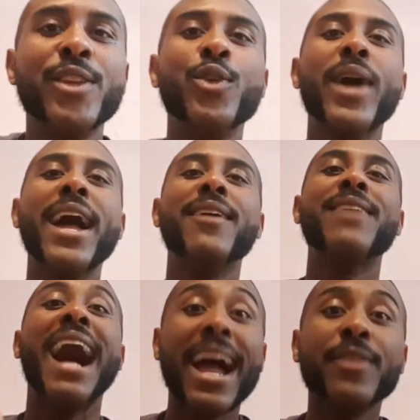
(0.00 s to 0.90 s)
You
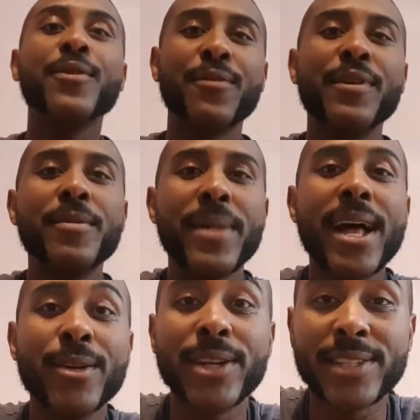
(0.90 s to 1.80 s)
have either Finn
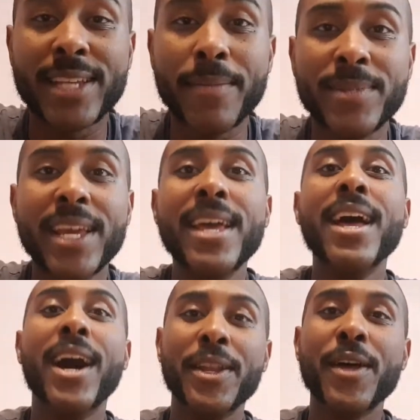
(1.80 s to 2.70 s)
Balor accept
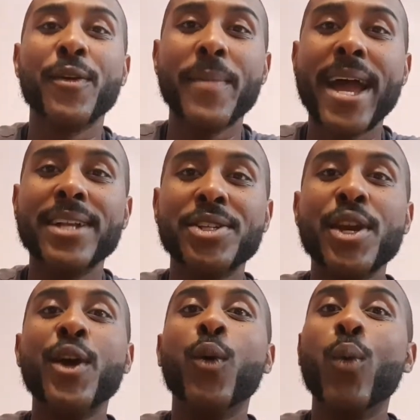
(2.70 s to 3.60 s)
another match
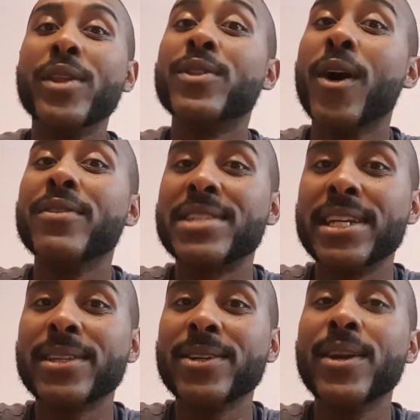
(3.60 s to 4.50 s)
with Dolph
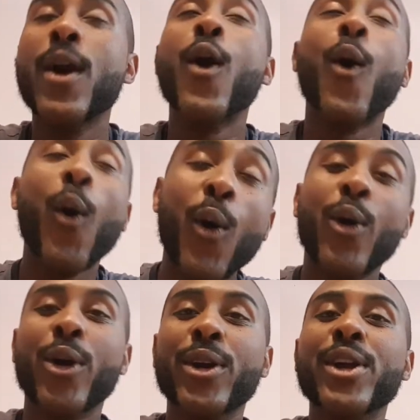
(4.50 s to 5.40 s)
Ziggler,
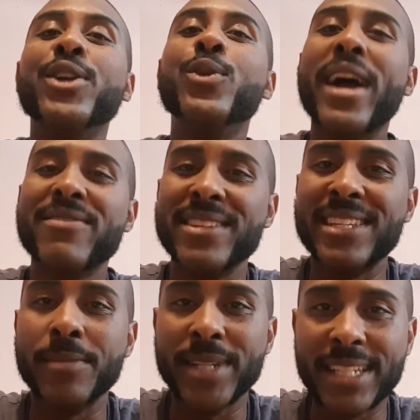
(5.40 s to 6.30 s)
or you have the
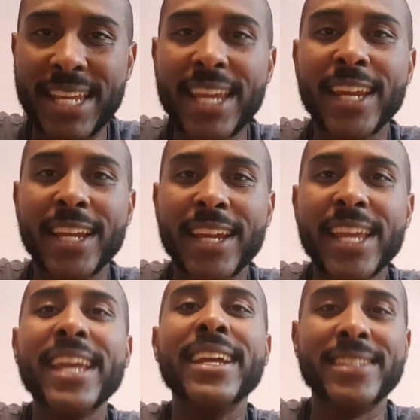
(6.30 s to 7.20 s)
Demon King
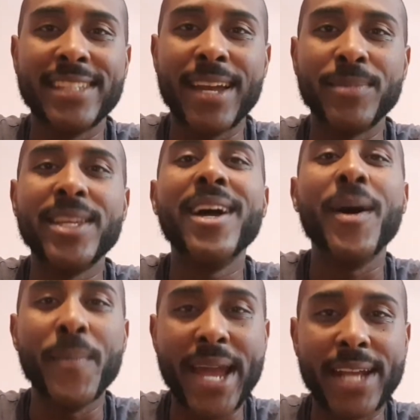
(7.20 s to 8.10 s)
accept a
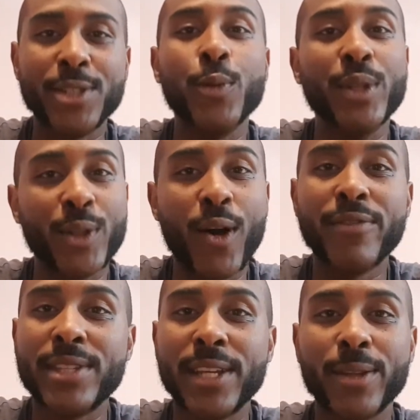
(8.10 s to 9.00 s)
match with
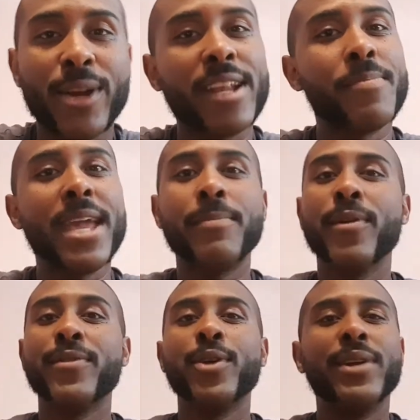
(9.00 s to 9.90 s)
Dolph Ziggler at a
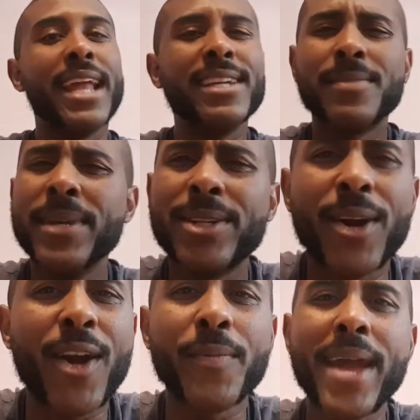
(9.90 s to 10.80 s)
pay-per-view, a nice
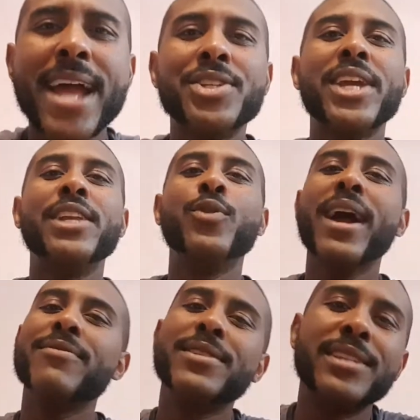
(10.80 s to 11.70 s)
mid-card match, and you
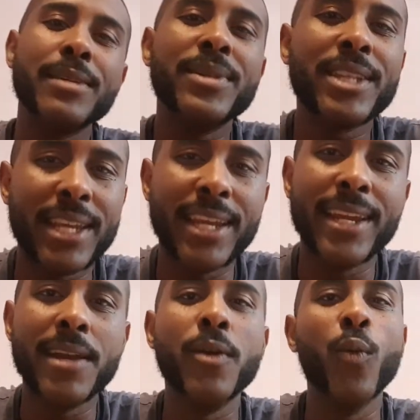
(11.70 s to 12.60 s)
have the Demon
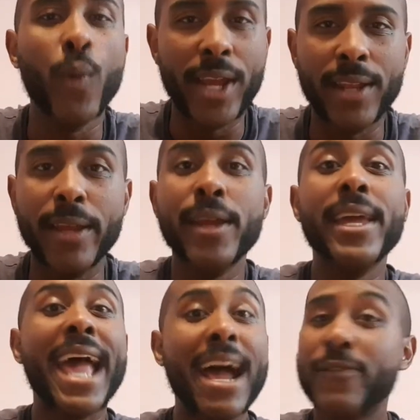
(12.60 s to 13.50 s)
King win.
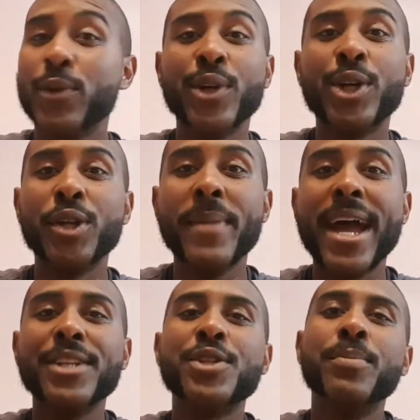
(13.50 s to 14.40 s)
After a good
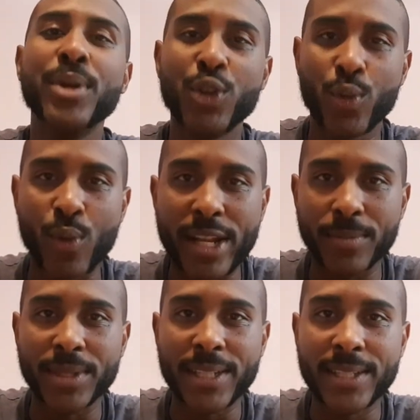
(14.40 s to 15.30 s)
match, but
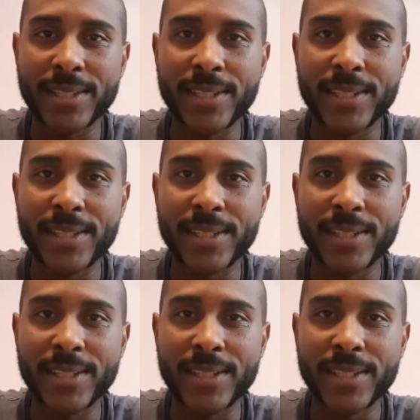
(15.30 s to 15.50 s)
credibly.